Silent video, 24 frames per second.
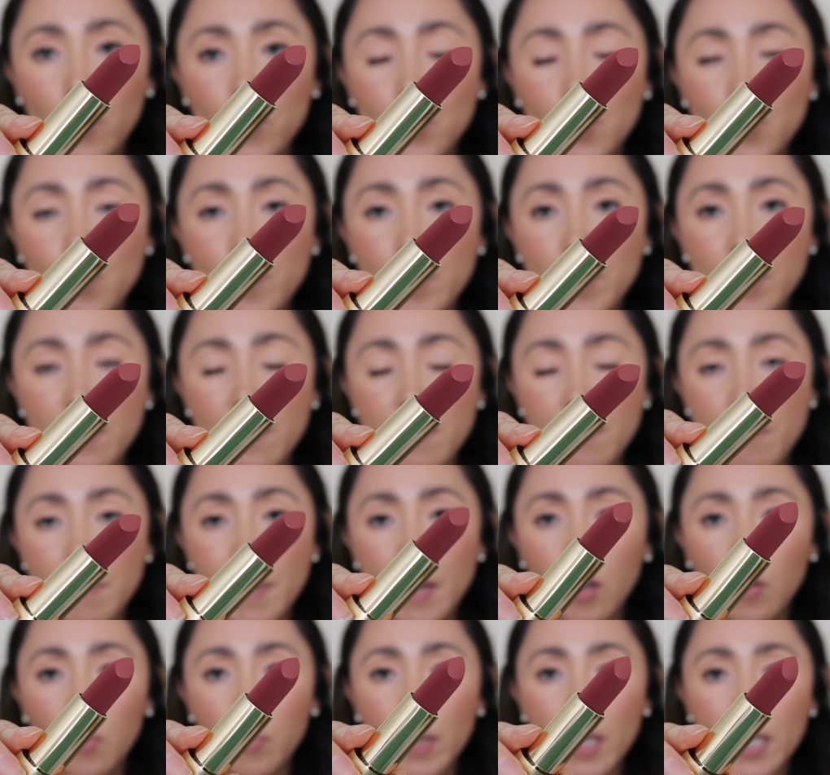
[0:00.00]
to be
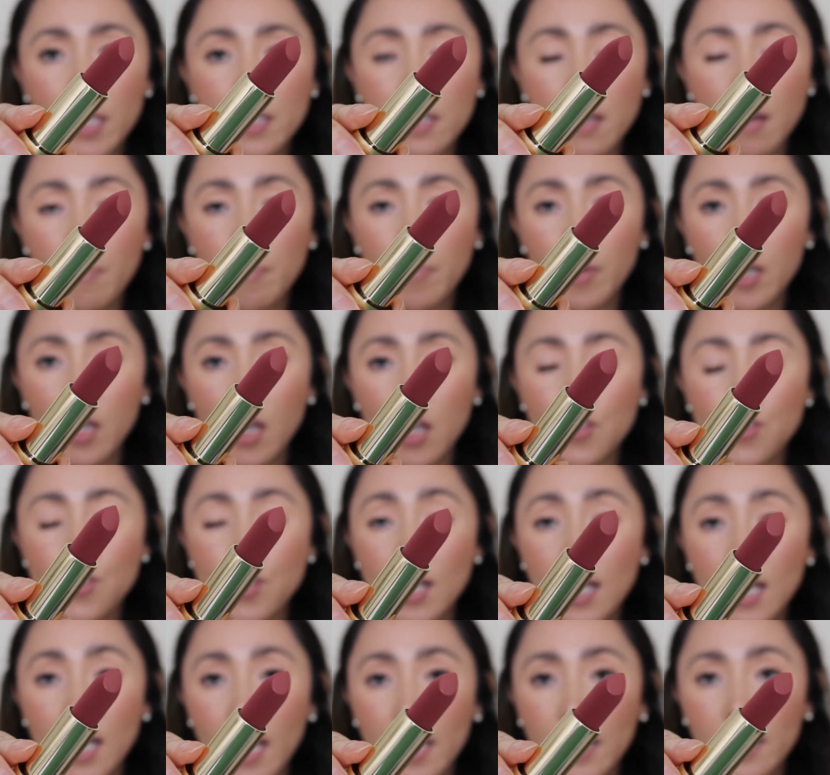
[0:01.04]
Velvet Blush
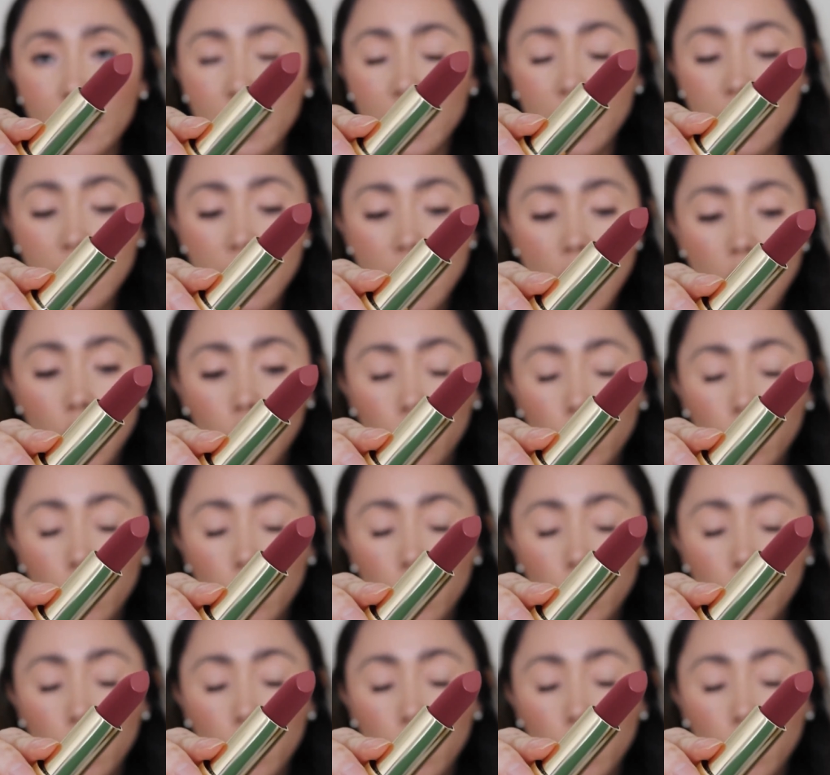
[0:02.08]
Lightly,